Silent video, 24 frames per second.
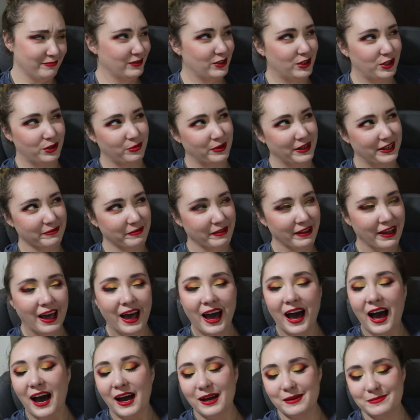do we?
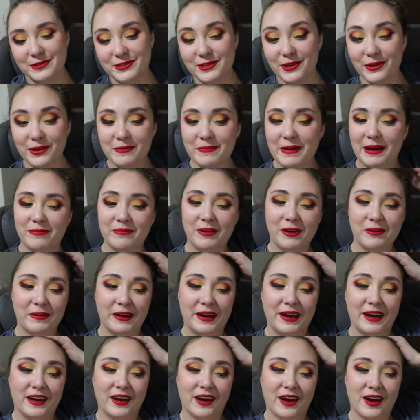I'm slowly making my
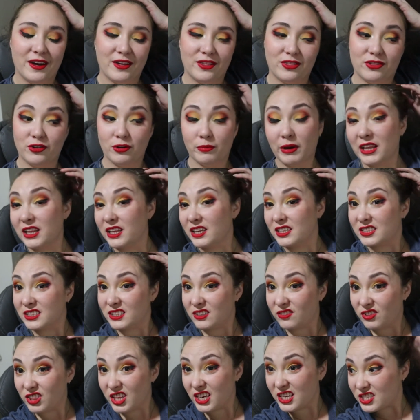way through my
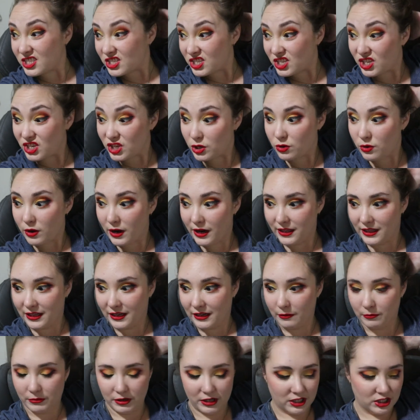list of things to do. I
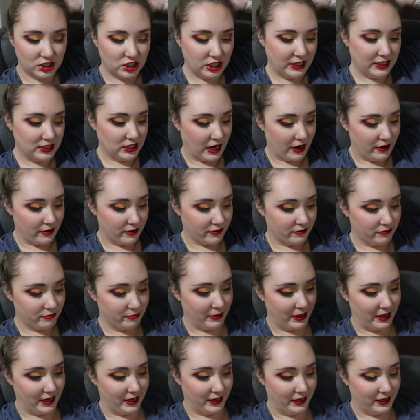think I'm going to change out of
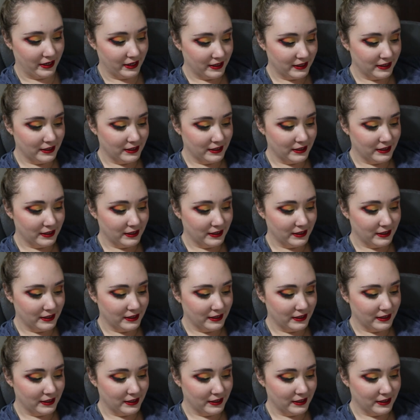my